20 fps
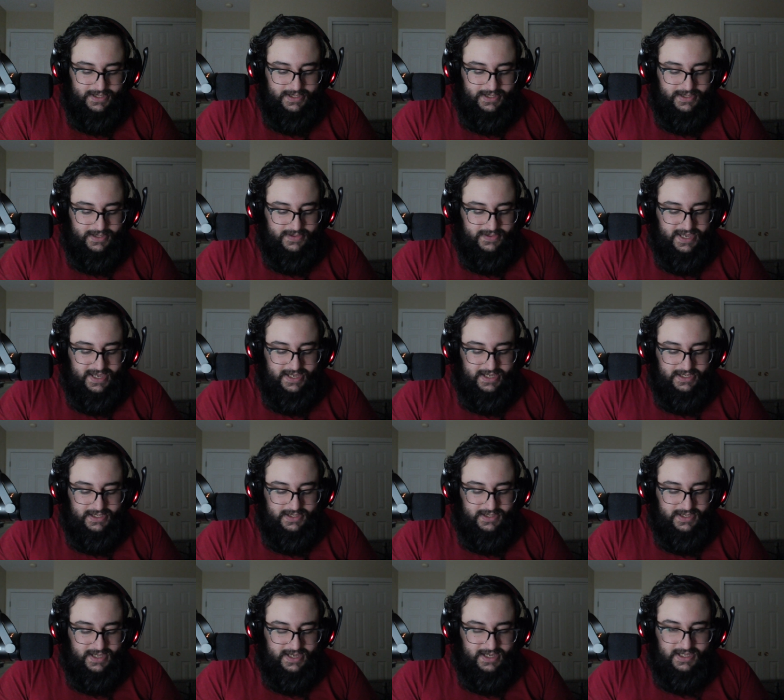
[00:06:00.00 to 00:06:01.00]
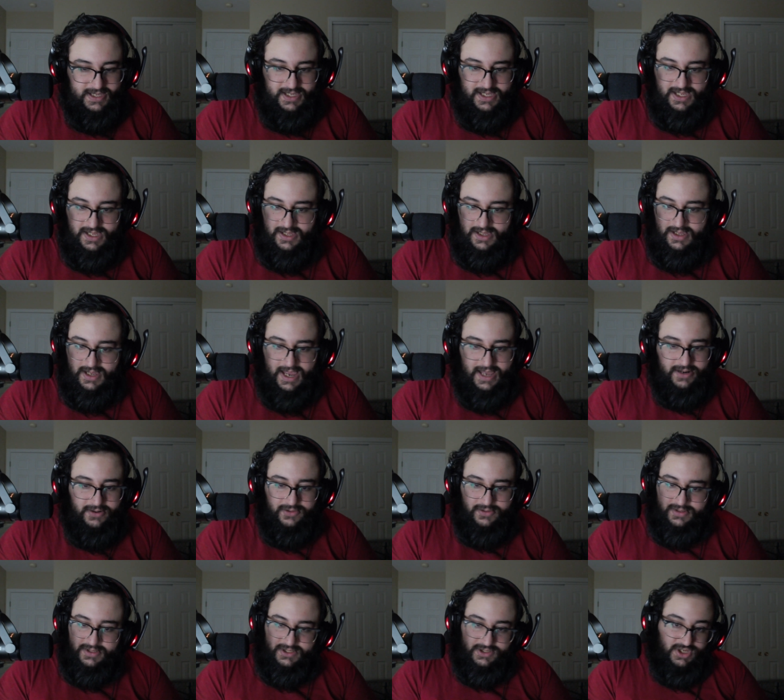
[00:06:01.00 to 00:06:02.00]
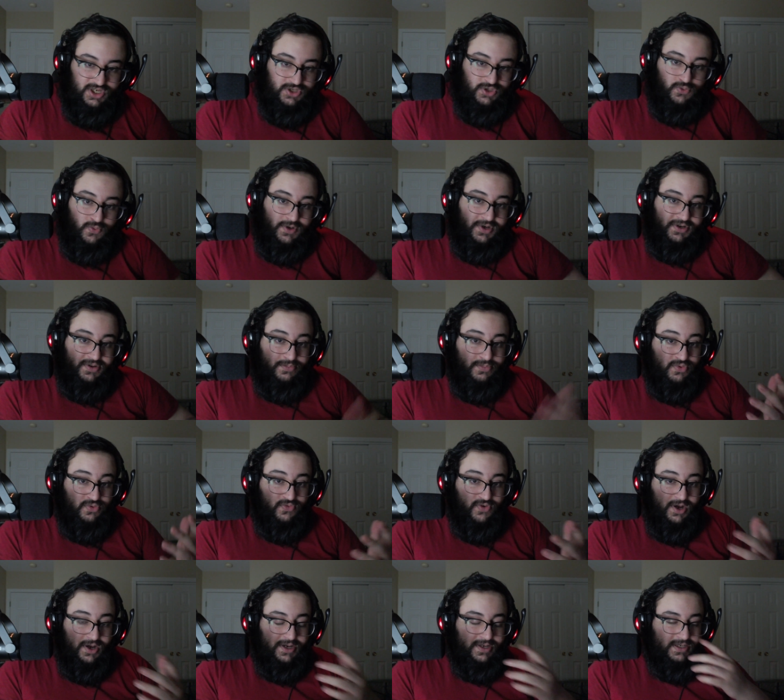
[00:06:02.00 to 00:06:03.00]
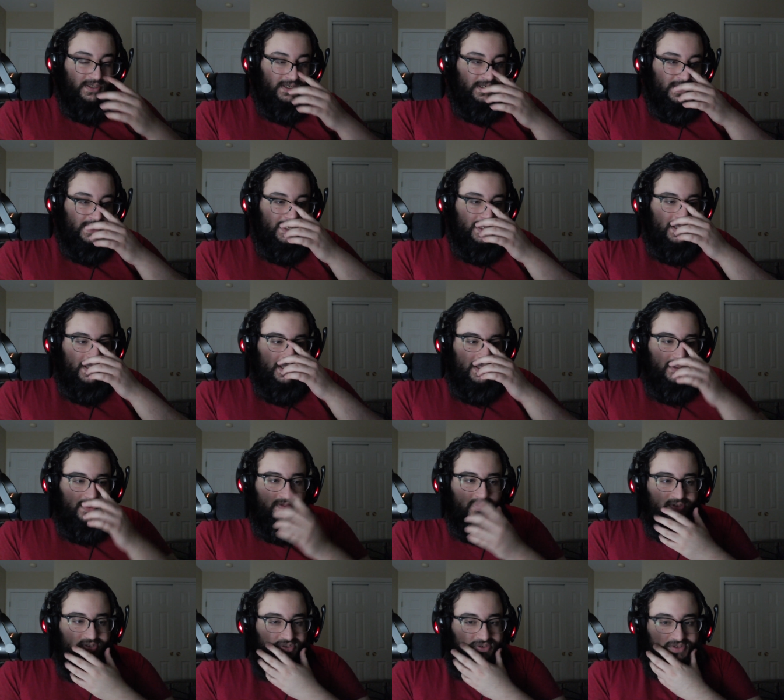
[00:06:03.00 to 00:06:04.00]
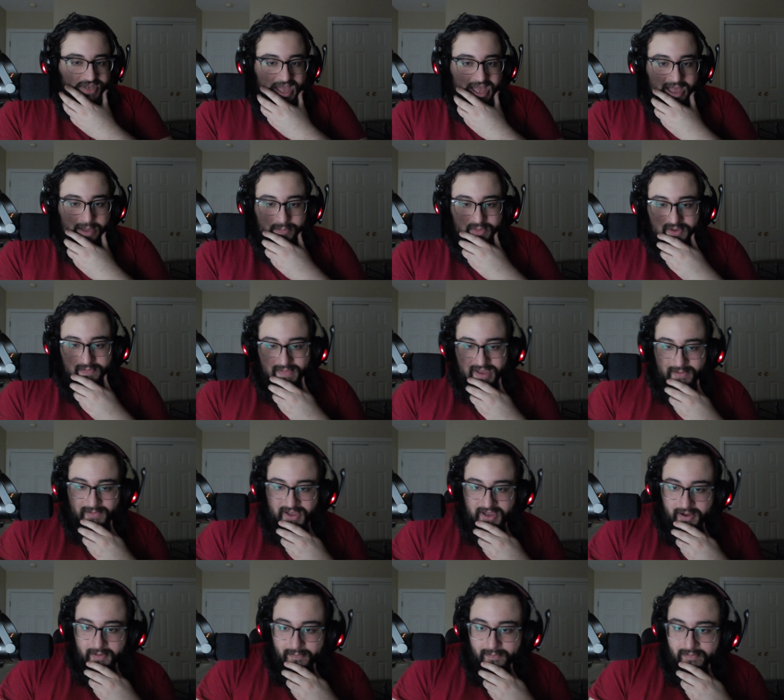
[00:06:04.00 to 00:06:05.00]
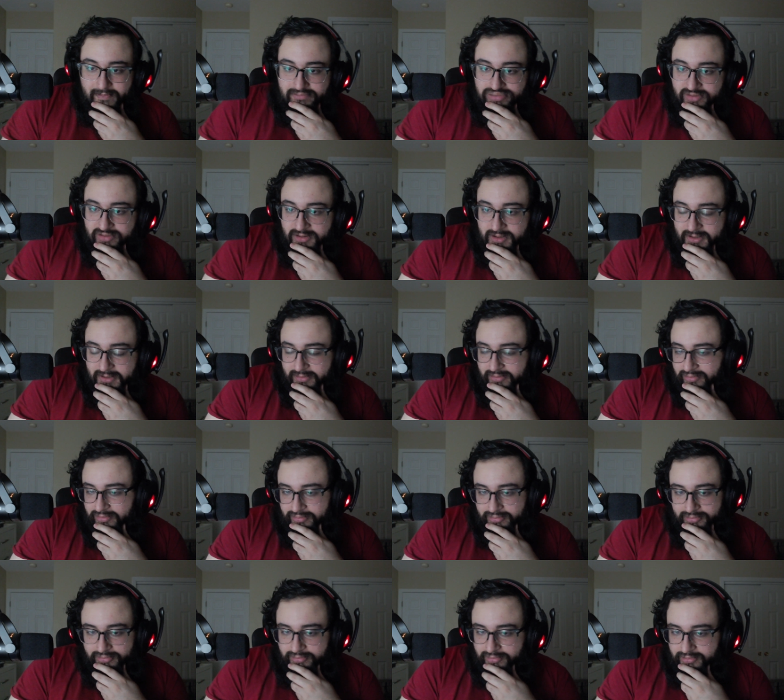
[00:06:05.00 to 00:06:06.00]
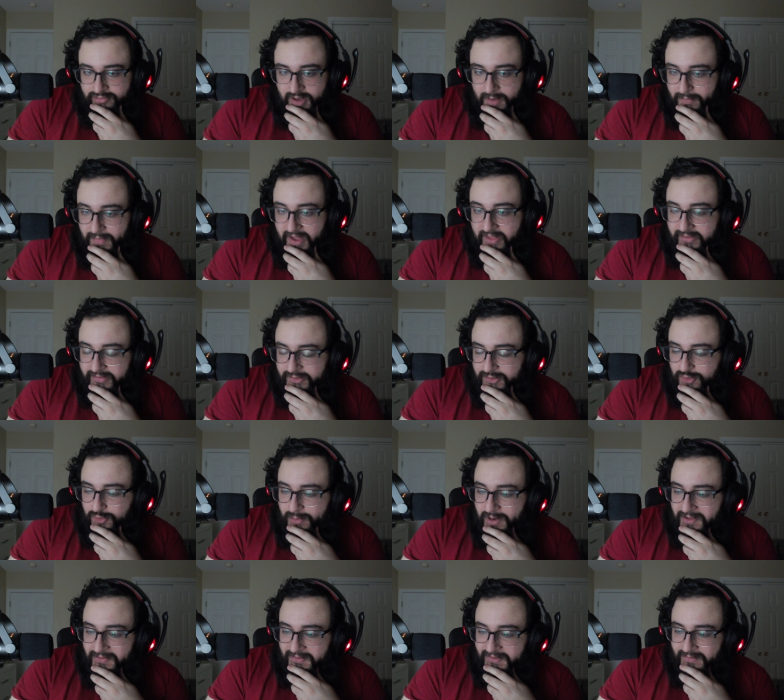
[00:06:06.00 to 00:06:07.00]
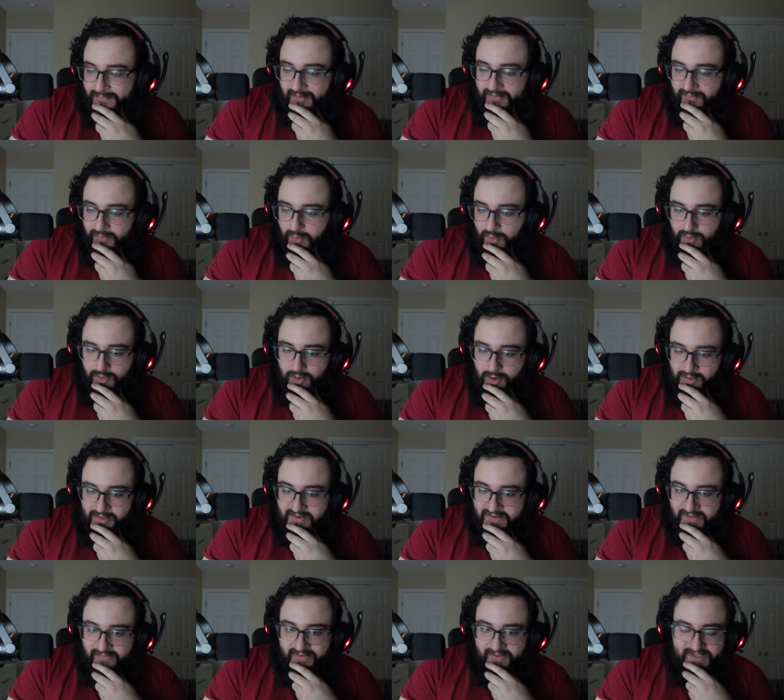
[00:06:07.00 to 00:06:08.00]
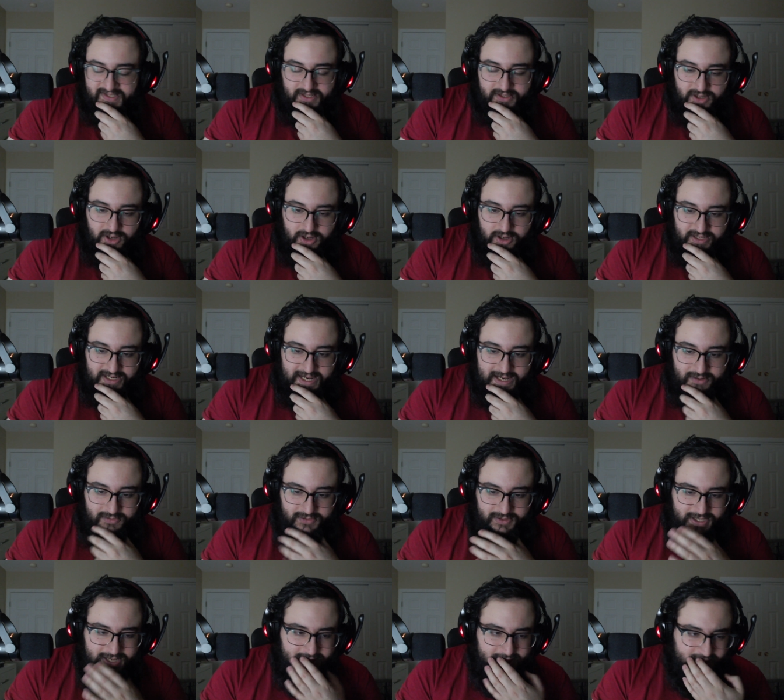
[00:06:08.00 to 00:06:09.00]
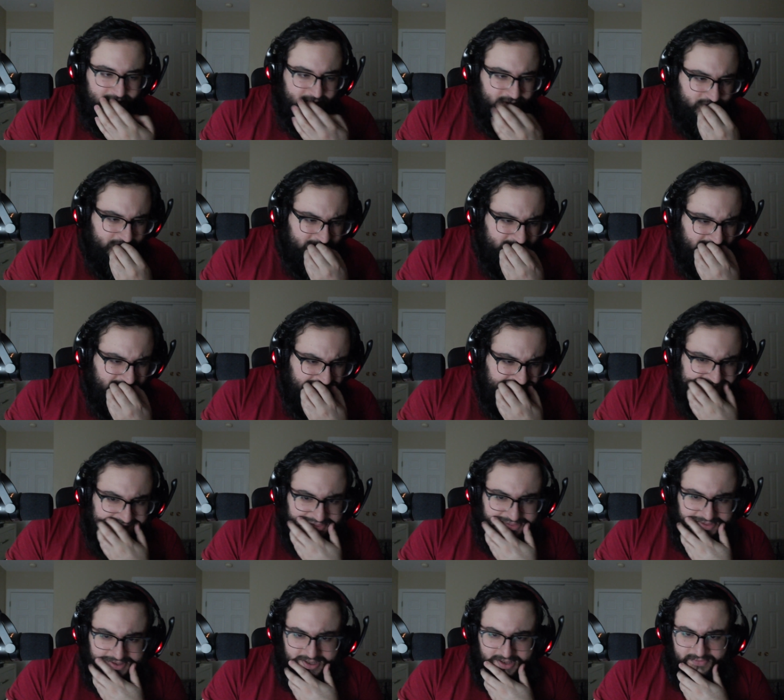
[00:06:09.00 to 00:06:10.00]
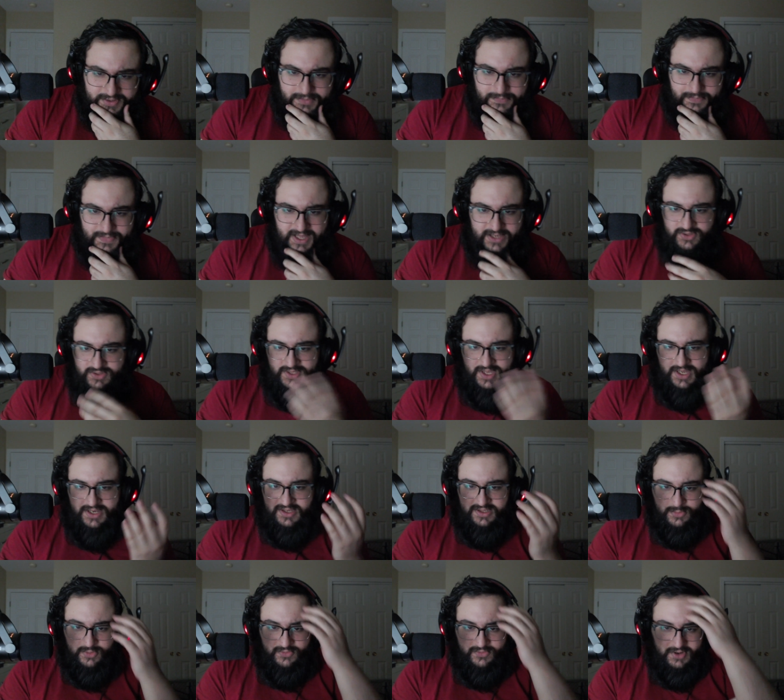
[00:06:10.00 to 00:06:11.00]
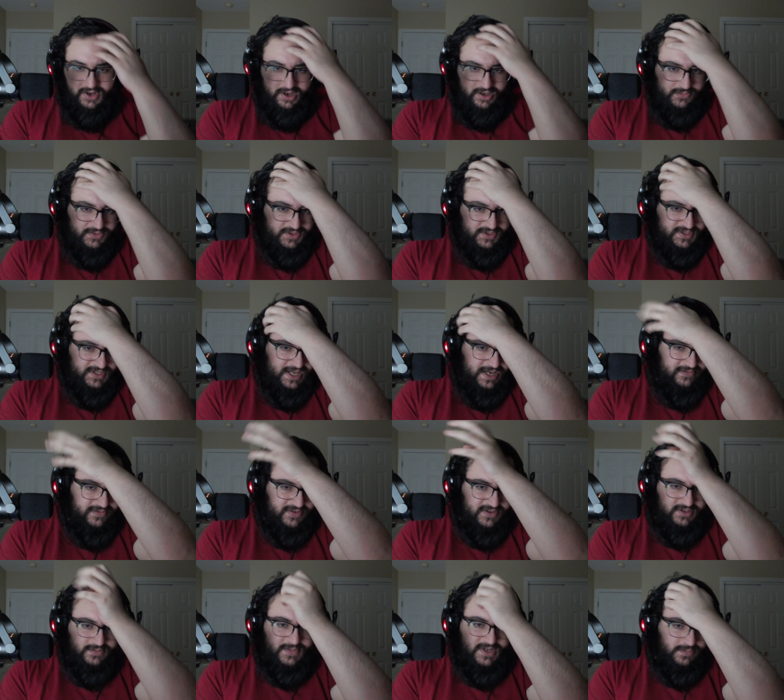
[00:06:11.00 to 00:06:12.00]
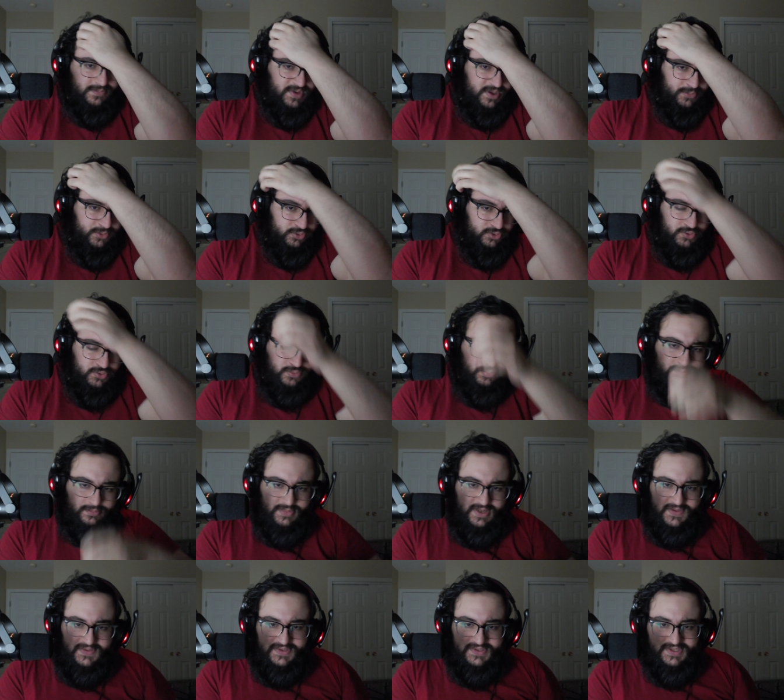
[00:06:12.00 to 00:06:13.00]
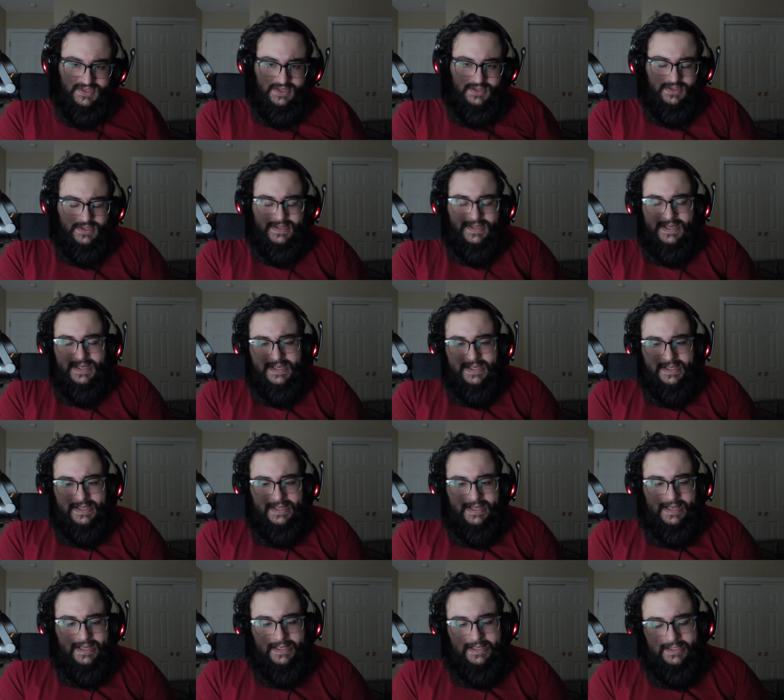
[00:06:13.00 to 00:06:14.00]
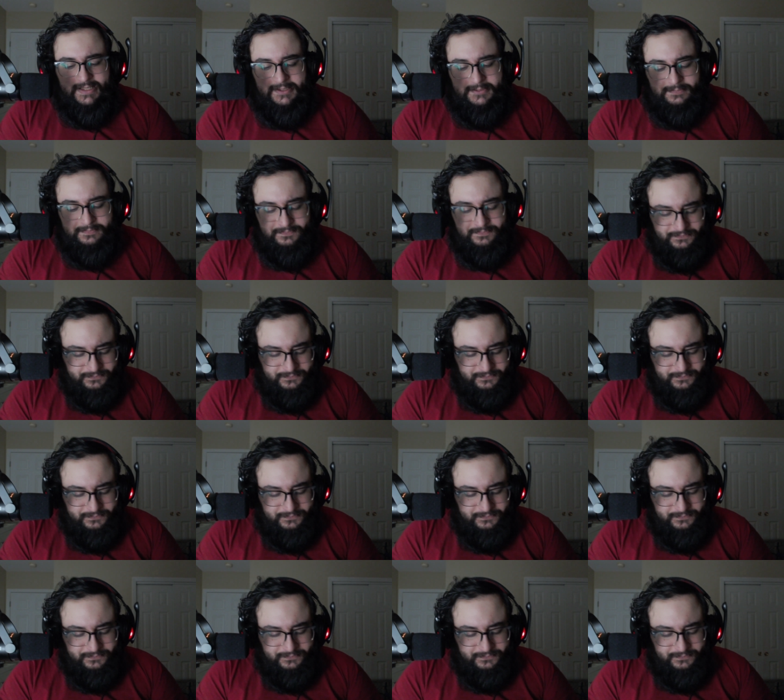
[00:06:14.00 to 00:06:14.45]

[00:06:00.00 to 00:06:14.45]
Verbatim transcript: that that he I don't that she just wanted to move on. This happened maybe a a month, two months before all these events had gone down. So I thought nothing of it. I just thought he's moving on with his life, as many people do in the scene. Um,